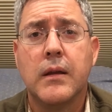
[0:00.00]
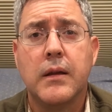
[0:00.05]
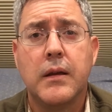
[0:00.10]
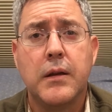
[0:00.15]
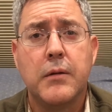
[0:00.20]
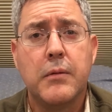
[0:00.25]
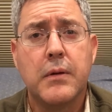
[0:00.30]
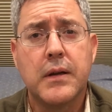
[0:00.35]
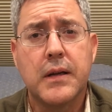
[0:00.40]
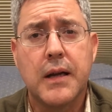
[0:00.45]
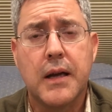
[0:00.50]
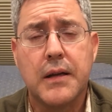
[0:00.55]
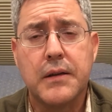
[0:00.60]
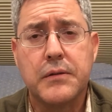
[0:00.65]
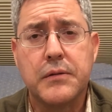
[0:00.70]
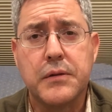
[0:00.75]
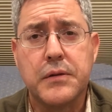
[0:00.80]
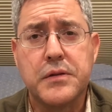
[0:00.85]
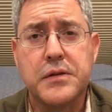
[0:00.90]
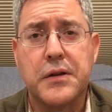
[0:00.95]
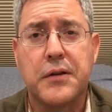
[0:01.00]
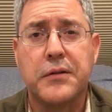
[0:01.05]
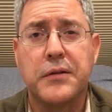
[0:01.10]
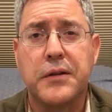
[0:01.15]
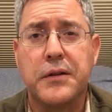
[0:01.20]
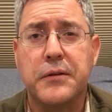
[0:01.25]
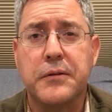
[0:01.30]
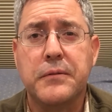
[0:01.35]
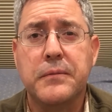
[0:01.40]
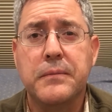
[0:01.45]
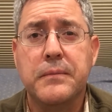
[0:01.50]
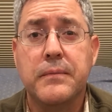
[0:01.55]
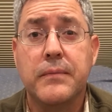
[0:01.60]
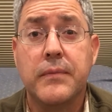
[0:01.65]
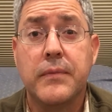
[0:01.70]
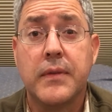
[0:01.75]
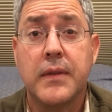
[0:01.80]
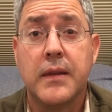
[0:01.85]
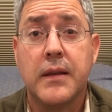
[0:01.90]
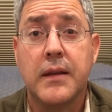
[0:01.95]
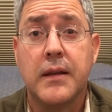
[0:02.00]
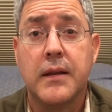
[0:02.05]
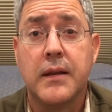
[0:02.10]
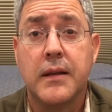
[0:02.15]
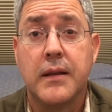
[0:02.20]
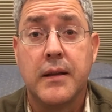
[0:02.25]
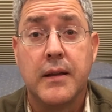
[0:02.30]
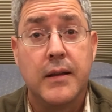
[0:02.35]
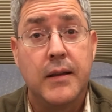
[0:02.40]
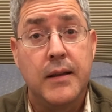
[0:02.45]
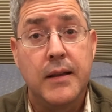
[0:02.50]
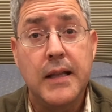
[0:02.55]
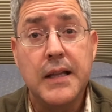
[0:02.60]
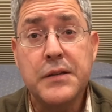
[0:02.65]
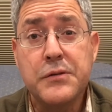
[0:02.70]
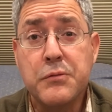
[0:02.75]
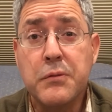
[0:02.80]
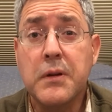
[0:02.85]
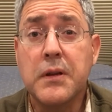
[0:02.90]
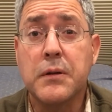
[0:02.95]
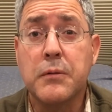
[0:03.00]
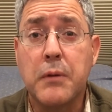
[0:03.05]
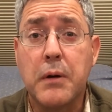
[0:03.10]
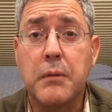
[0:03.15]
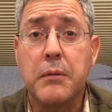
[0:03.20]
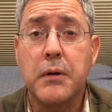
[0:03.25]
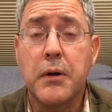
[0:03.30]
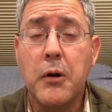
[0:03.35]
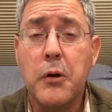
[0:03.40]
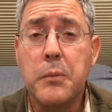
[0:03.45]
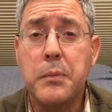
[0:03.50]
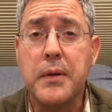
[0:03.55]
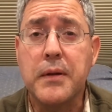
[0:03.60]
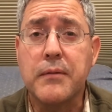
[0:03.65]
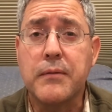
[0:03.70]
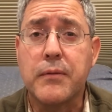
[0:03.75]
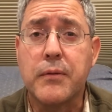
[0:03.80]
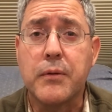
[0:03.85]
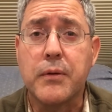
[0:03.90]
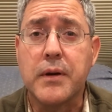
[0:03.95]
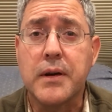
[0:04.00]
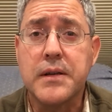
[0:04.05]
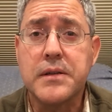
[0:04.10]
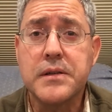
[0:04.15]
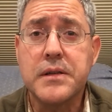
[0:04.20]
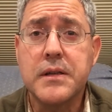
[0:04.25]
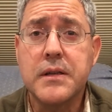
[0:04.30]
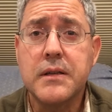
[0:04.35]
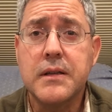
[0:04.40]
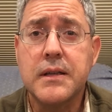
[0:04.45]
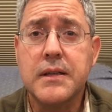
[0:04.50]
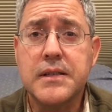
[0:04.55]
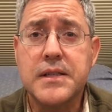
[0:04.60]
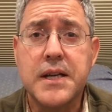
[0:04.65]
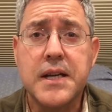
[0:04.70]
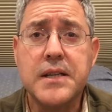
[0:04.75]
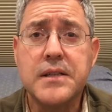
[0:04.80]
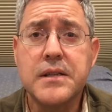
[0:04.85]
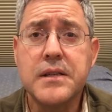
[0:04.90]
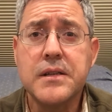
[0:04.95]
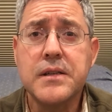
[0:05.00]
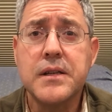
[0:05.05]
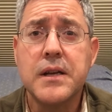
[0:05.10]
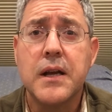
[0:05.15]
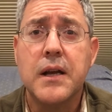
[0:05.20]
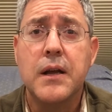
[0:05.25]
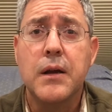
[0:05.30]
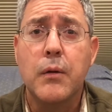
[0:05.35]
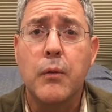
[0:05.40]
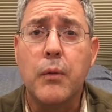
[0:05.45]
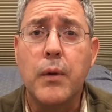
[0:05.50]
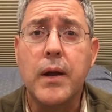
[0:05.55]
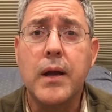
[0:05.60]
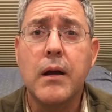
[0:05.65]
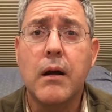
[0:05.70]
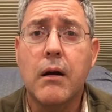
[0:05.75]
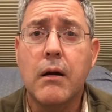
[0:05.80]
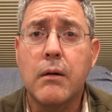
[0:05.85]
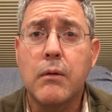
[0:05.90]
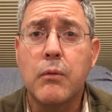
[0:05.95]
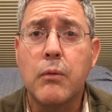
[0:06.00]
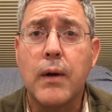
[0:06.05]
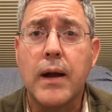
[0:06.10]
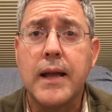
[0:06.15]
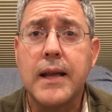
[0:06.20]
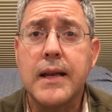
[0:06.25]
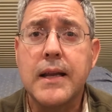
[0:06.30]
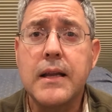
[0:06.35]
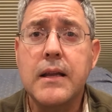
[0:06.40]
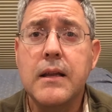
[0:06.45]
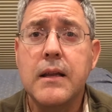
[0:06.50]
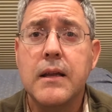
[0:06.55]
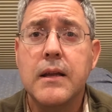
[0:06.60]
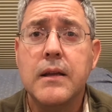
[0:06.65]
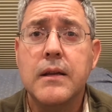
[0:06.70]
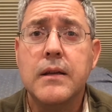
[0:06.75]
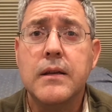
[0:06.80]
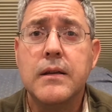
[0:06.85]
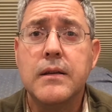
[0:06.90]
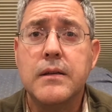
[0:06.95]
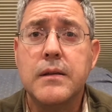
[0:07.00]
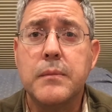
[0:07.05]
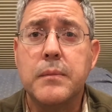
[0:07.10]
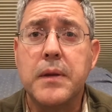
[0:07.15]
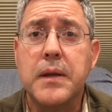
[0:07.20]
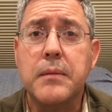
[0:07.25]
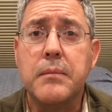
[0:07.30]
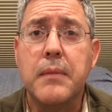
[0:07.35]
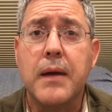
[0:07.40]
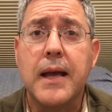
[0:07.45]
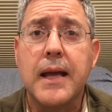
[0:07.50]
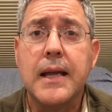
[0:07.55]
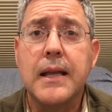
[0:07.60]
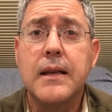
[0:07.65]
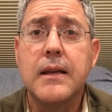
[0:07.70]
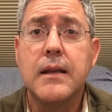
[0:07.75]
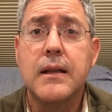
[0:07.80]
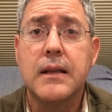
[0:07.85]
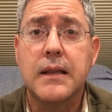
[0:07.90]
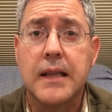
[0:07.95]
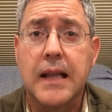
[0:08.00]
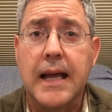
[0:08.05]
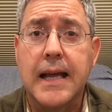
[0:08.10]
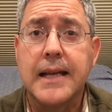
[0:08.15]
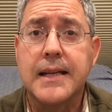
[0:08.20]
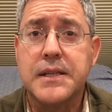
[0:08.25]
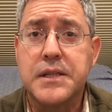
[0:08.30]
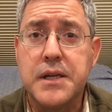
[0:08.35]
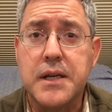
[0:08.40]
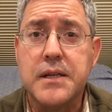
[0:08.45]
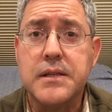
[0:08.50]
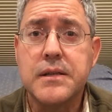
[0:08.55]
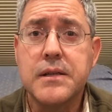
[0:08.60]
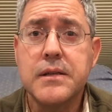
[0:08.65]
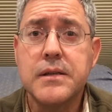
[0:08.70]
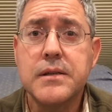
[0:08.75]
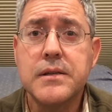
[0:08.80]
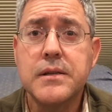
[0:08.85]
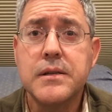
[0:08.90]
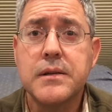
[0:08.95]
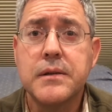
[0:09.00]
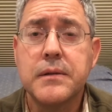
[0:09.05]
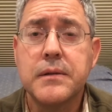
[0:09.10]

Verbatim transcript: You want God to exalt you? That's really what we're hoping for, isn't it, in Jesus? We are waiting to be made like Jesus.